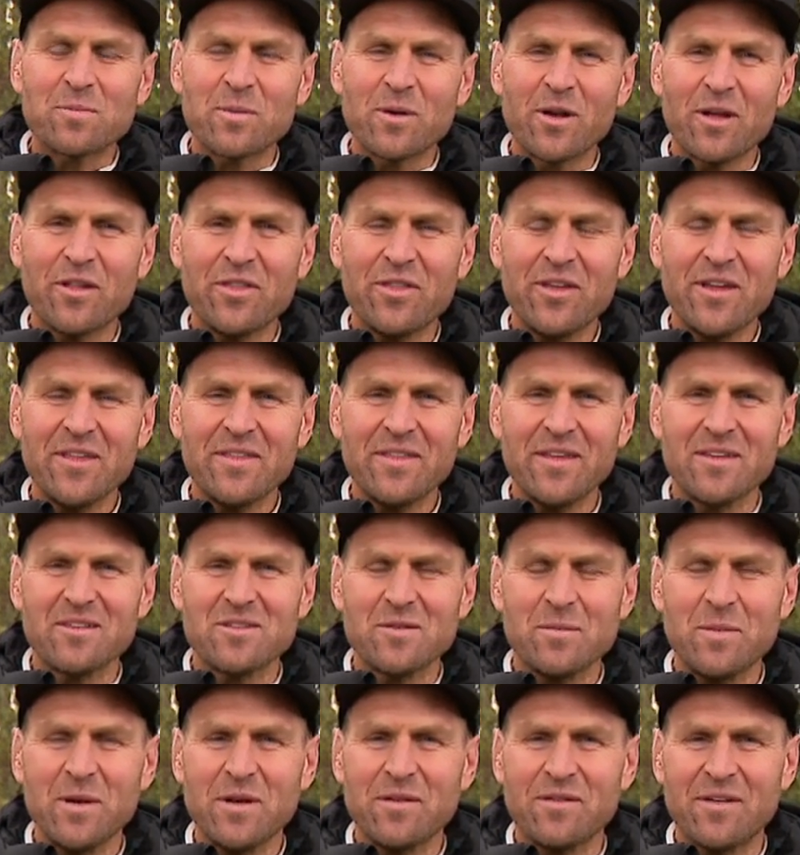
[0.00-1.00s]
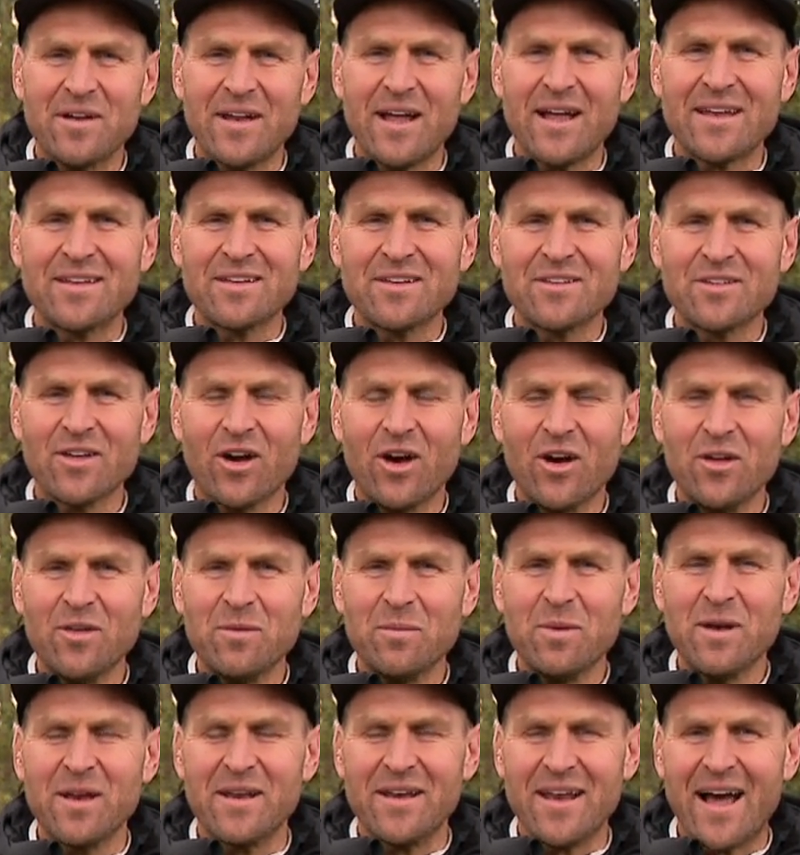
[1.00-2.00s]
but I think there's a bit of an undertone, a
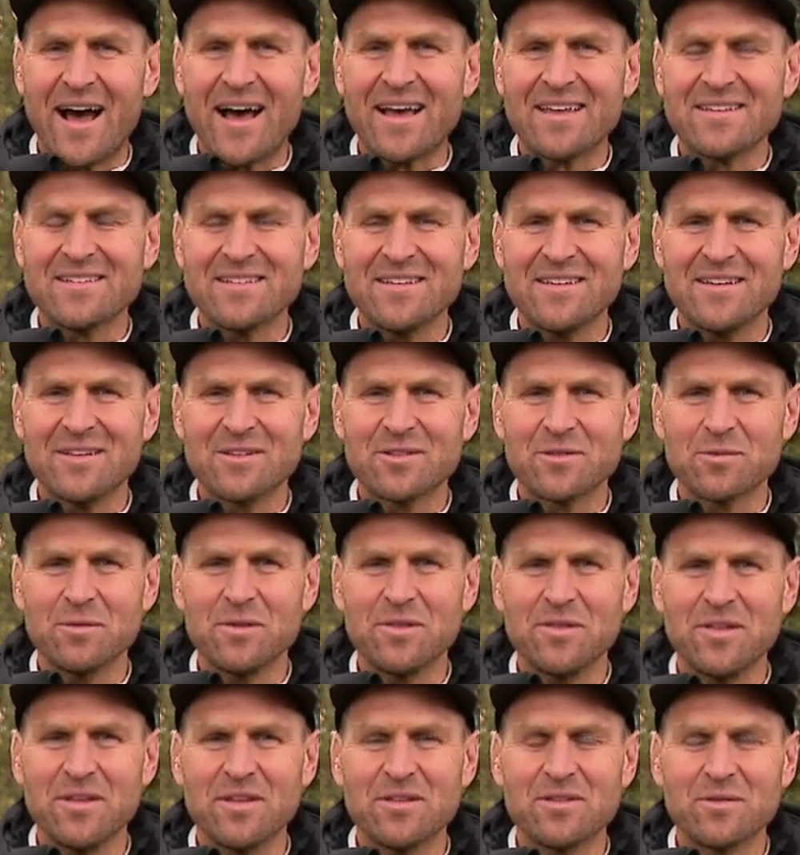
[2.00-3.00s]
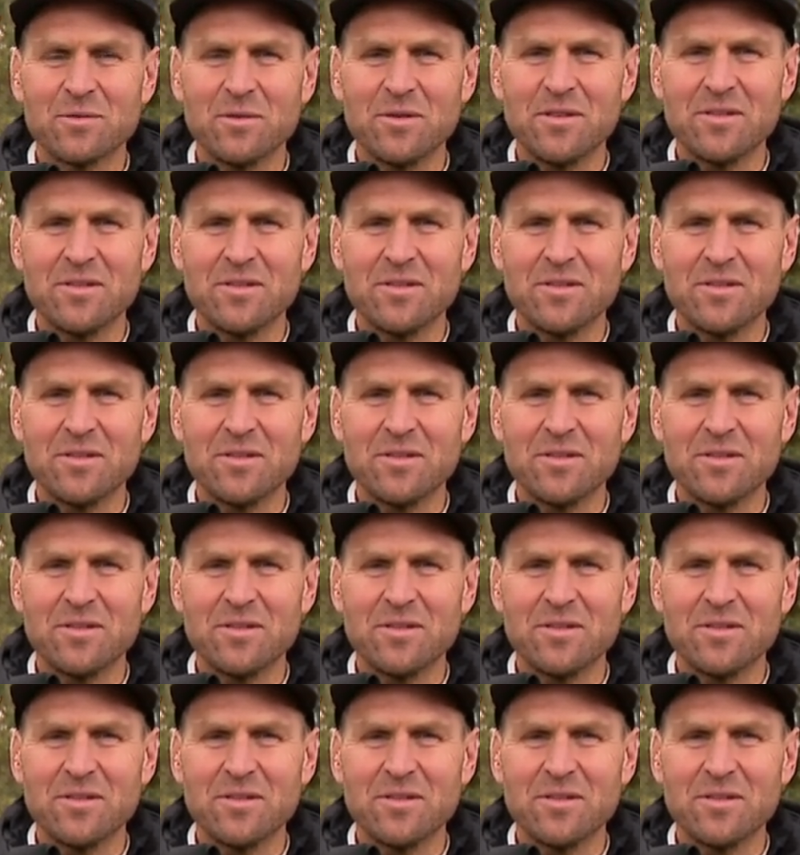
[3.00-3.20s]
bit of nastiness with this.